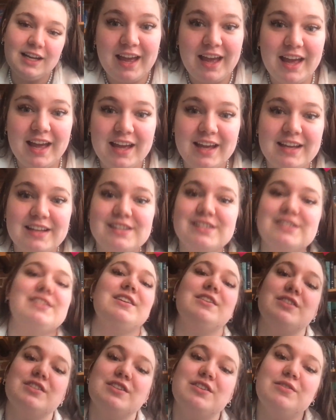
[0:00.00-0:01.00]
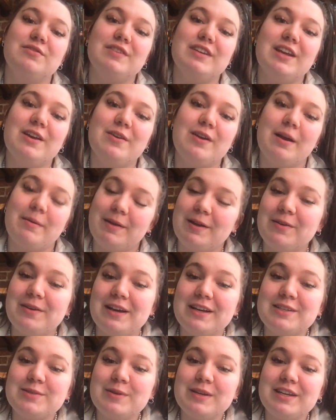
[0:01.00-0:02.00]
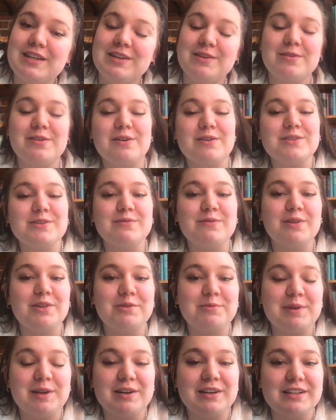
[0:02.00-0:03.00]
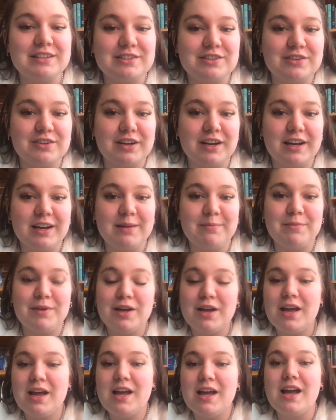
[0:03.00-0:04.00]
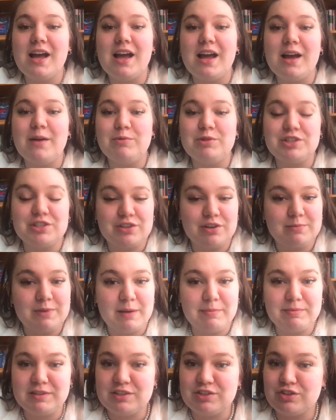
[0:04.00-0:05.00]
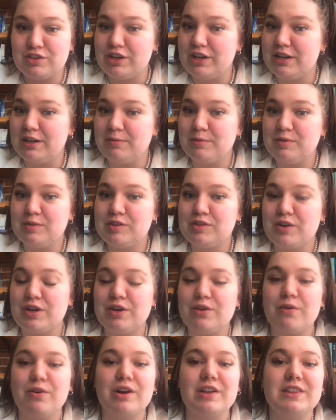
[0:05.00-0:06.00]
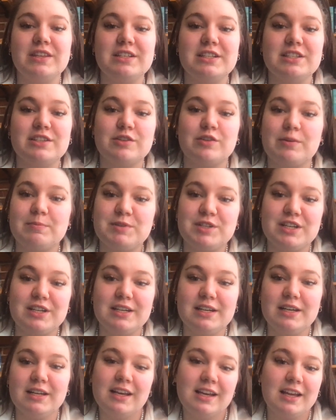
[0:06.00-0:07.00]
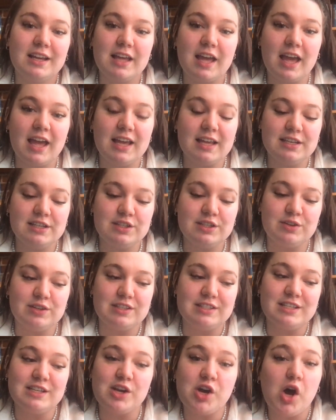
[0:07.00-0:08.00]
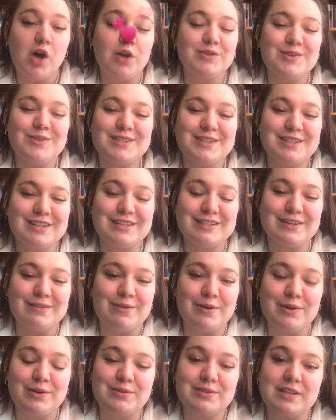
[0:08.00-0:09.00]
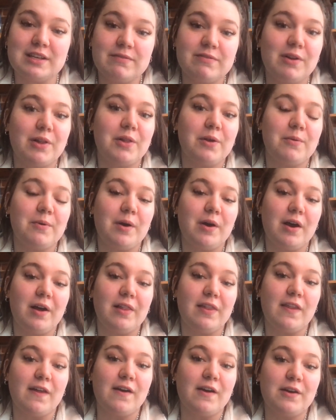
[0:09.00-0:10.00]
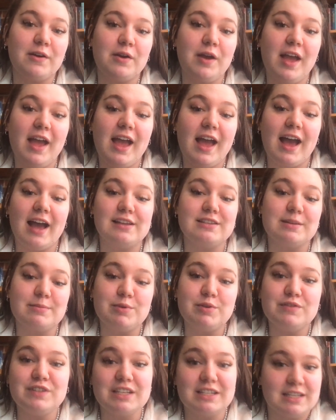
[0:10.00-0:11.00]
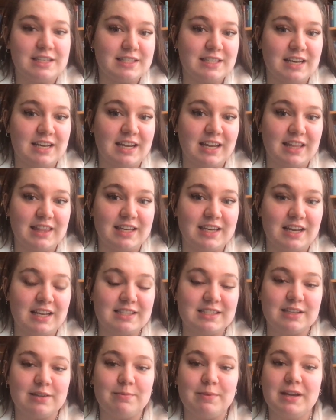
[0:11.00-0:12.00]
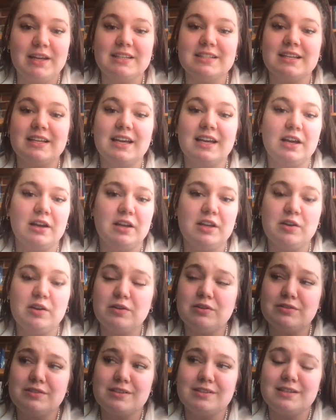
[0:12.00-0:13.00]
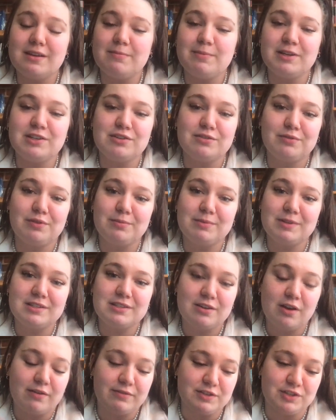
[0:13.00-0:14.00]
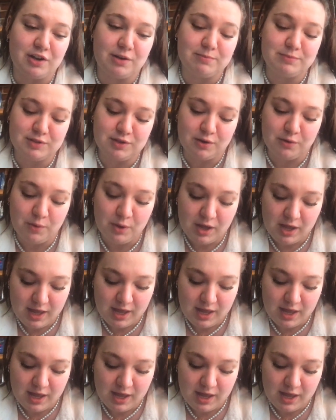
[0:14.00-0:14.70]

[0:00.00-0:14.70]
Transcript: And there's a new video coming out next week. You can also follow me on Instagram, which is going to be up on the screen, screen or in the description description, and you can see all sorts of Disney photos and follow along as I move to Disney in the next little bit. You can also see a picture from this coffee shop. So,